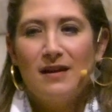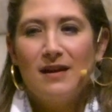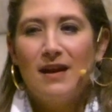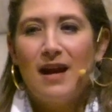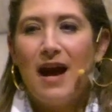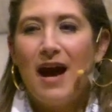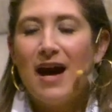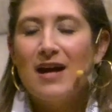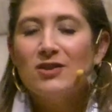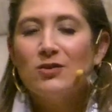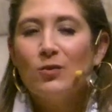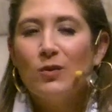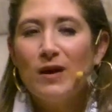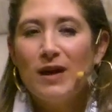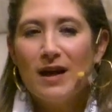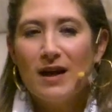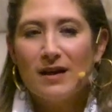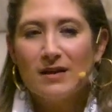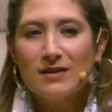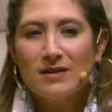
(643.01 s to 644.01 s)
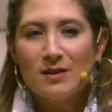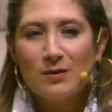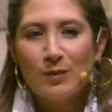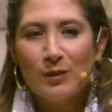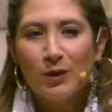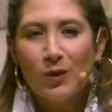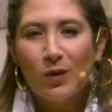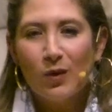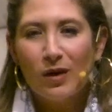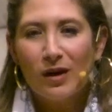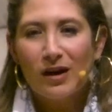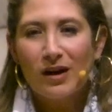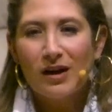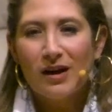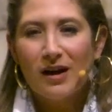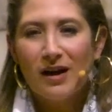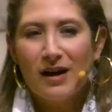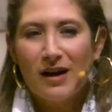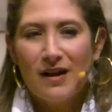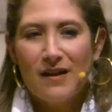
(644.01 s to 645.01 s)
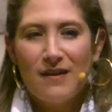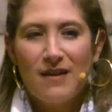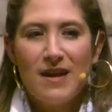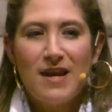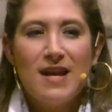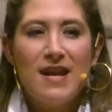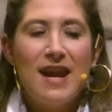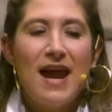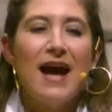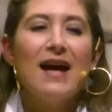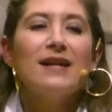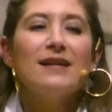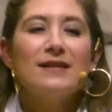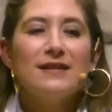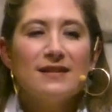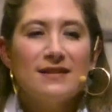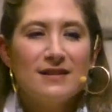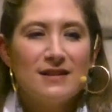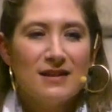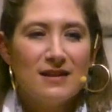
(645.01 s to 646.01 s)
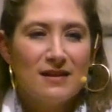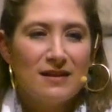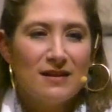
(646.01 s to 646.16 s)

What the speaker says: as we explore the next